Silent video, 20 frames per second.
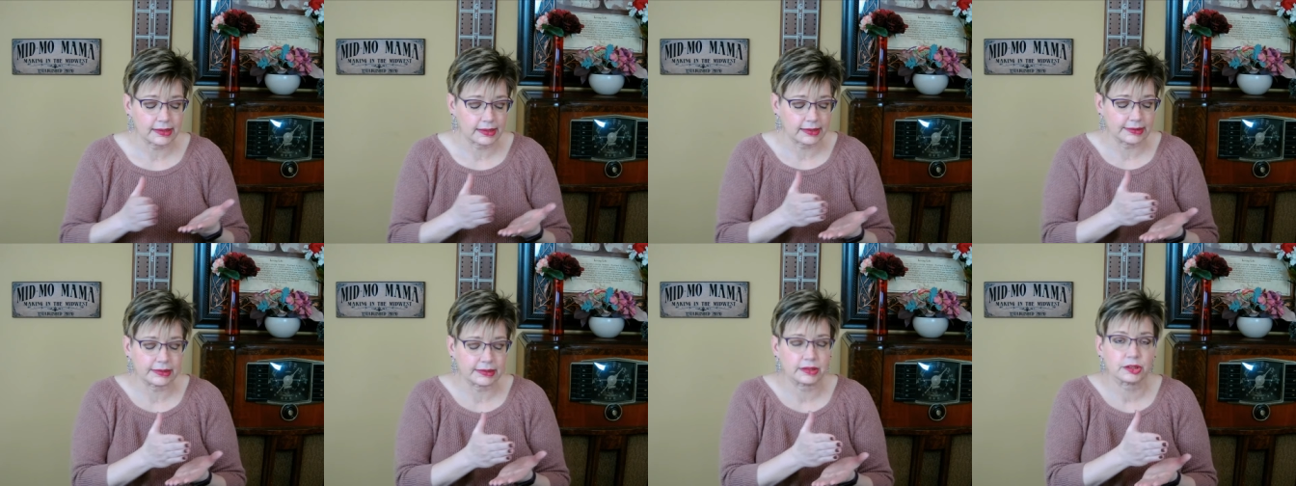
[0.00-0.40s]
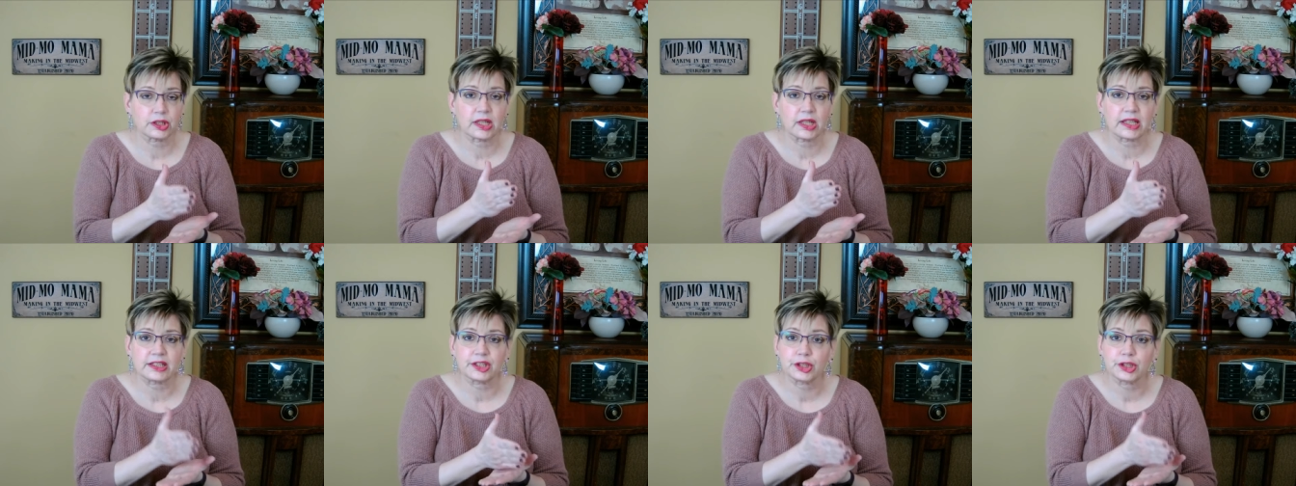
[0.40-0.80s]
And
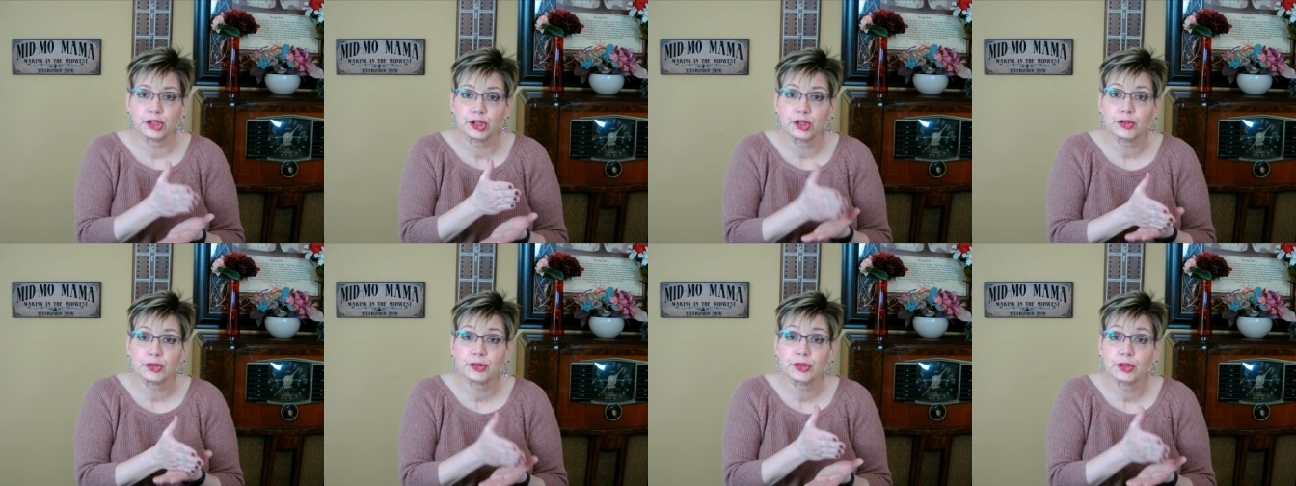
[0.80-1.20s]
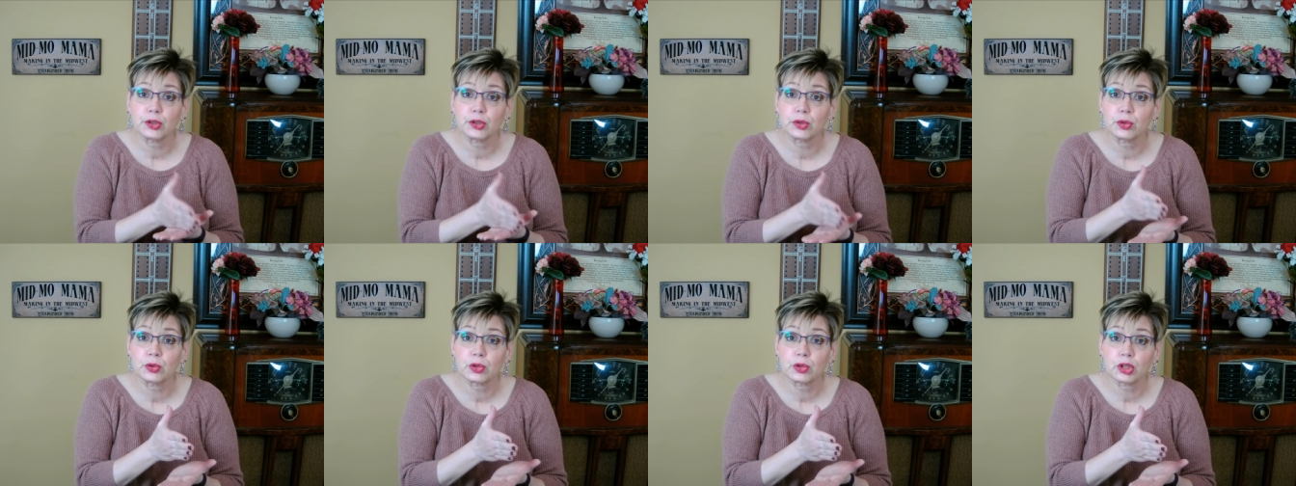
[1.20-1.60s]
and you
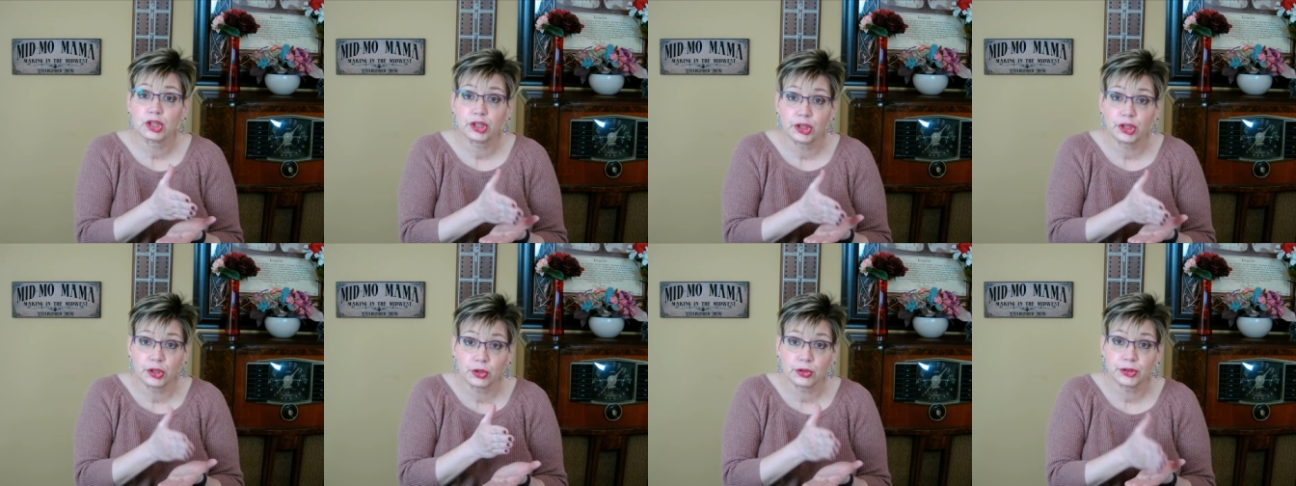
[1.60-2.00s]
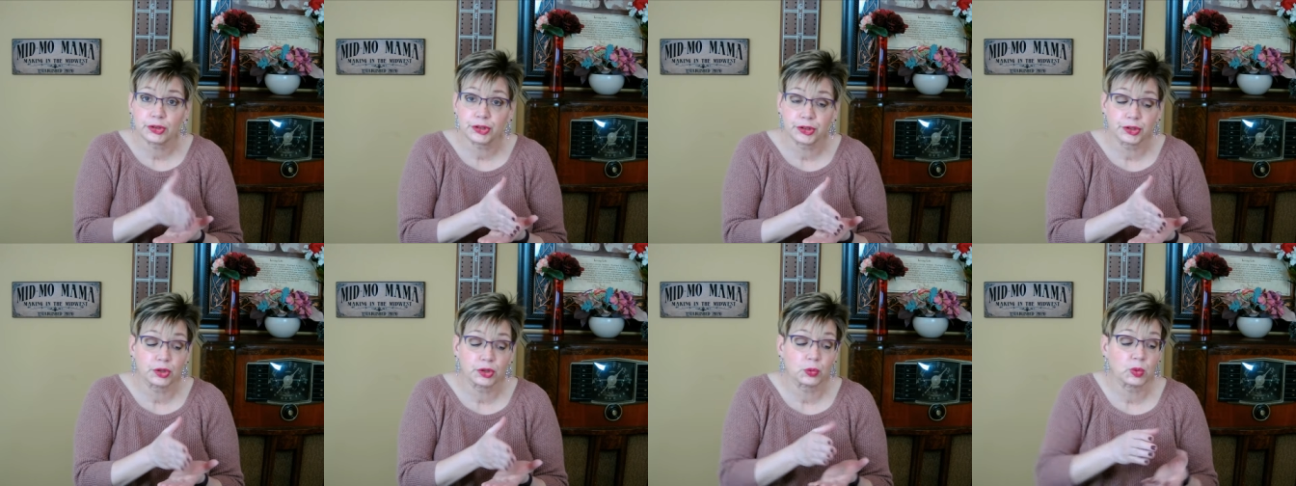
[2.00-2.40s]
do you
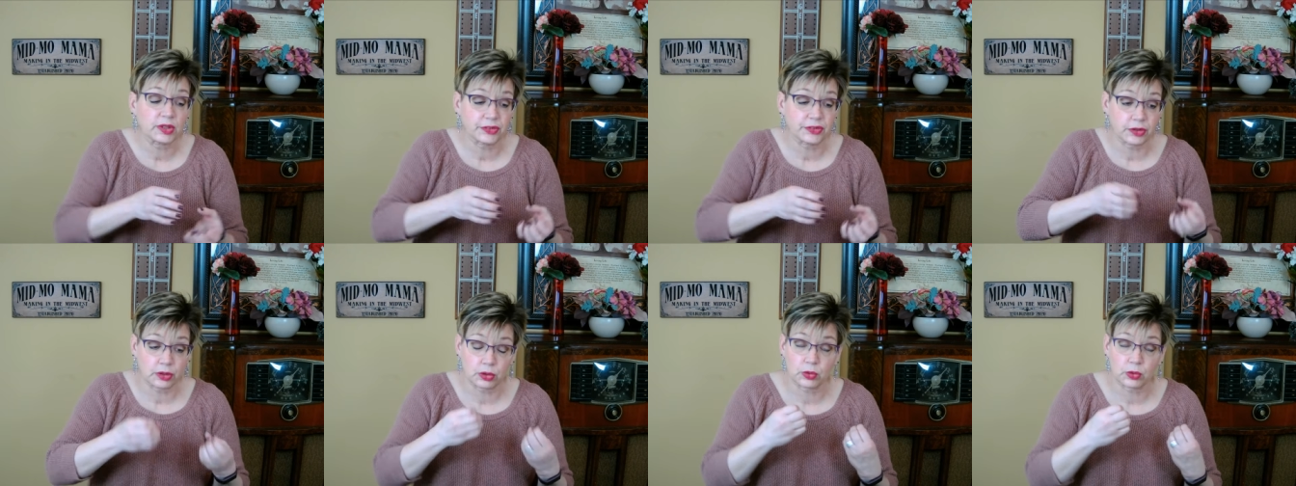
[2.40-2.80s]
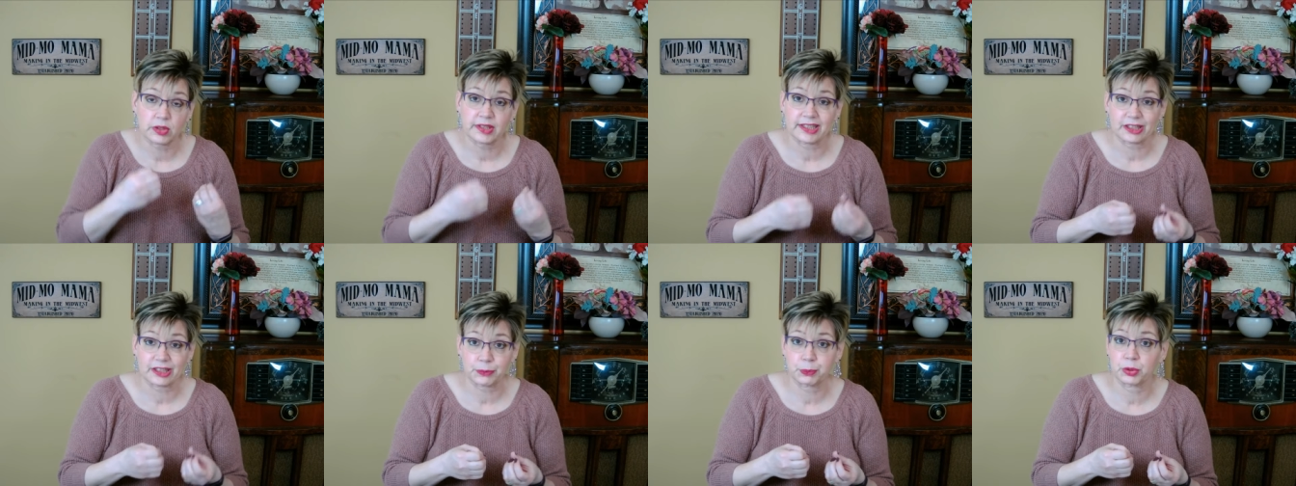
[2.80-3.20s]
do what the Lord
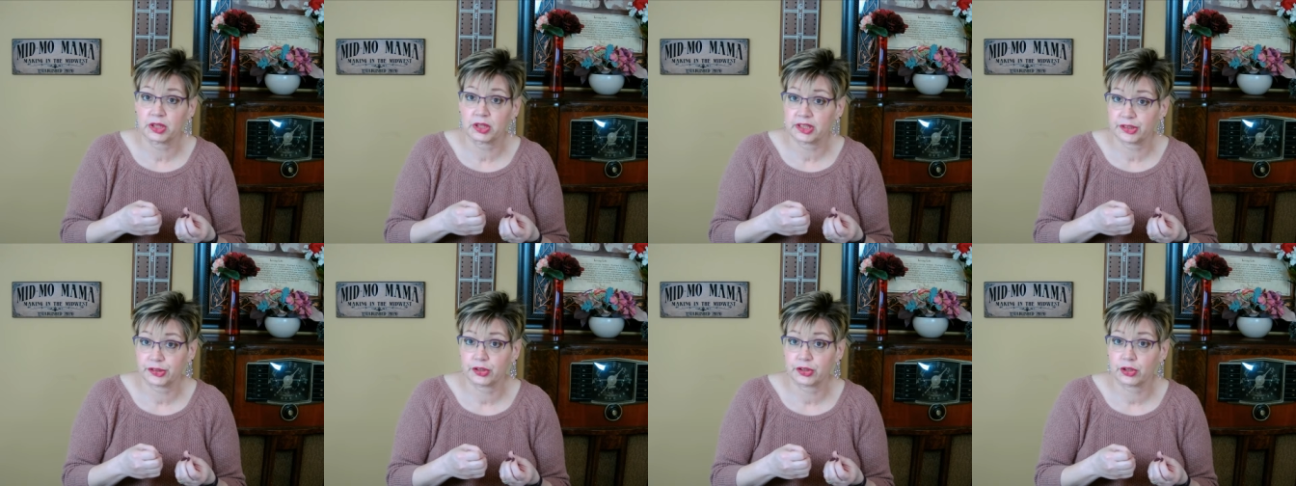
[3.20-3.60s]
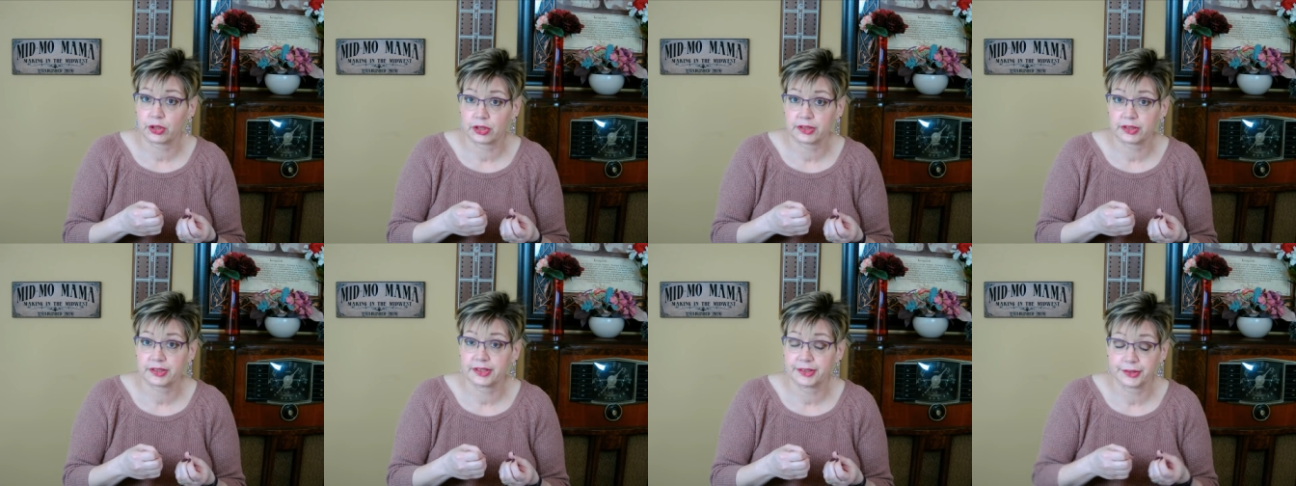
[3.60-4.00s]
has put in your
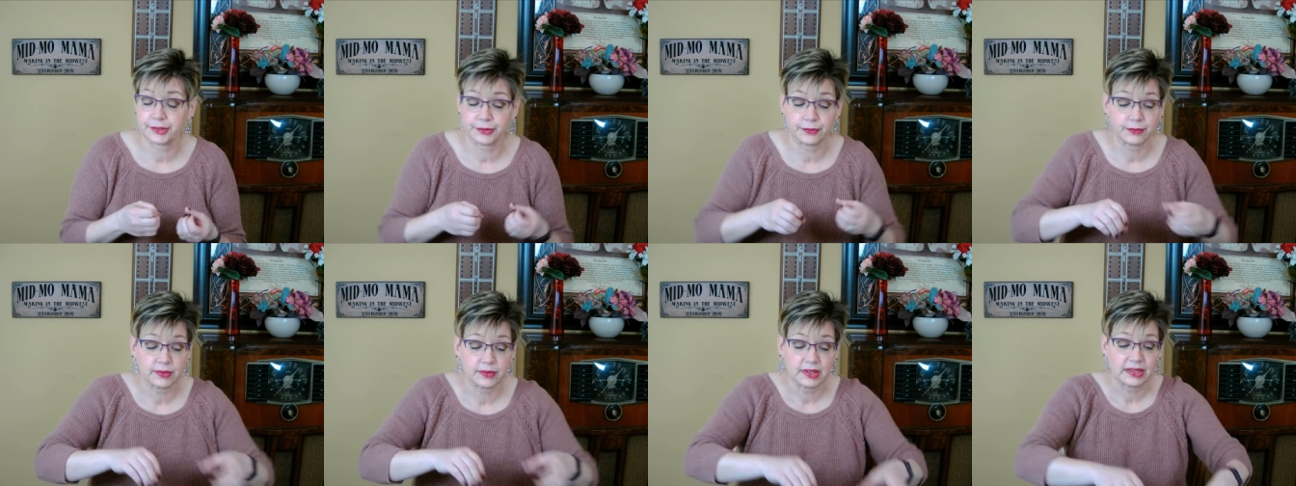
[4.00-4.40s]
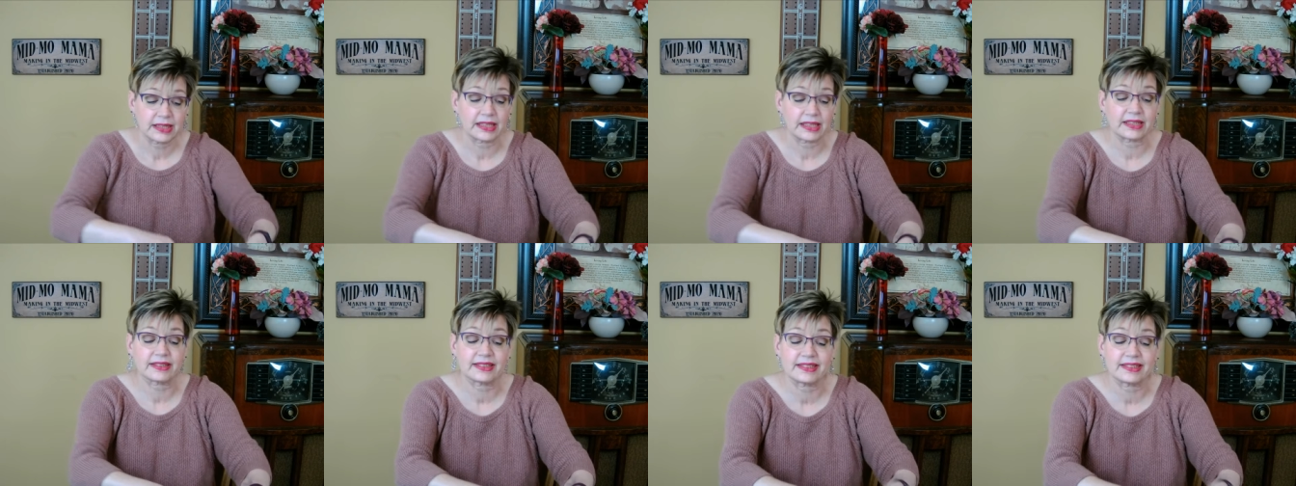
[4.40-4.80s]
heart to do.
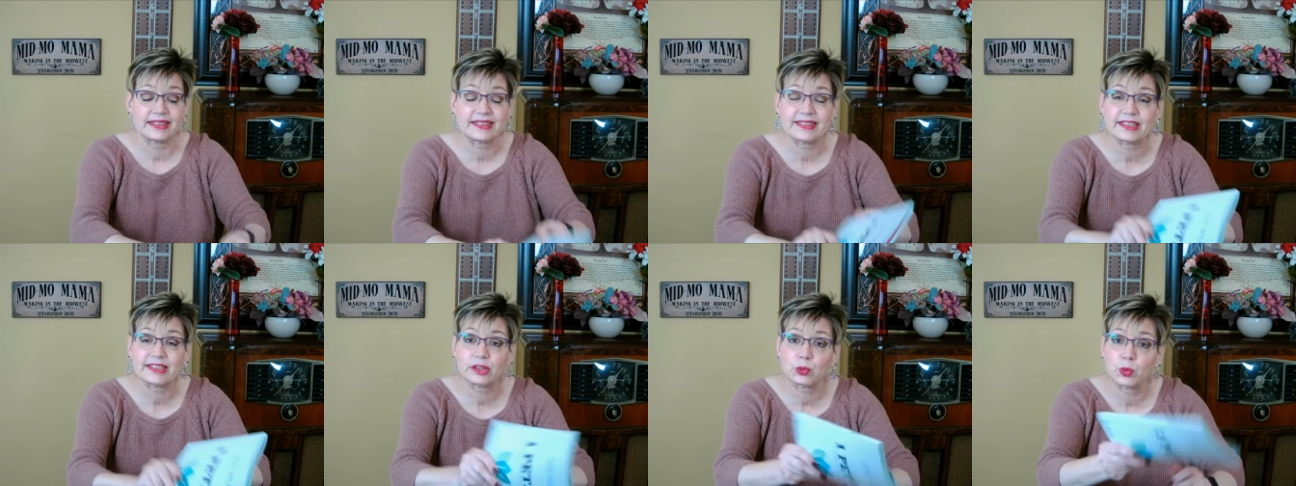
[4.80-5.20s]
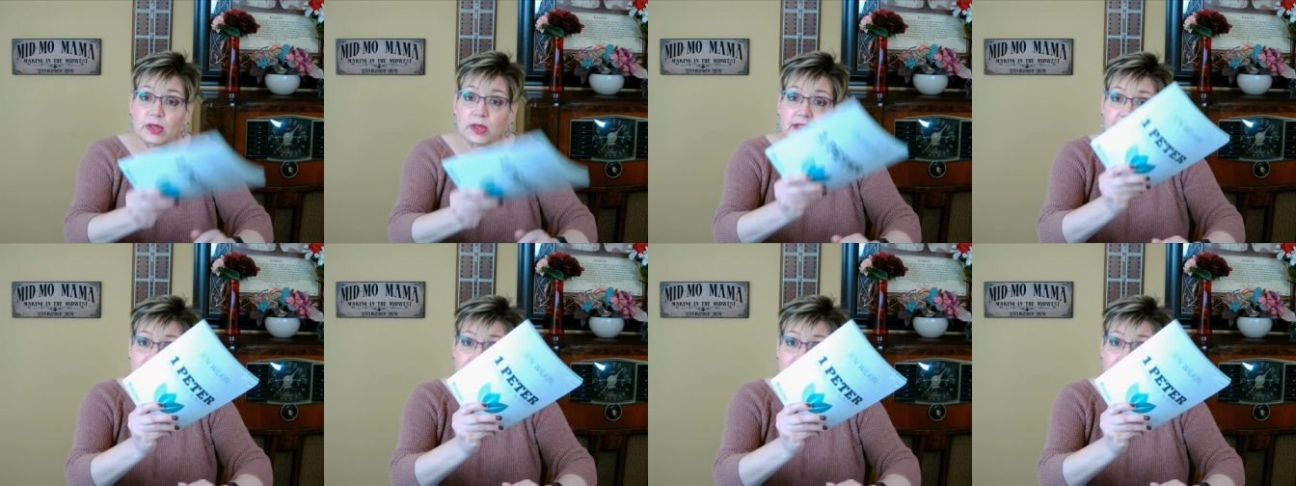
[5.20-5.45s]
And this is what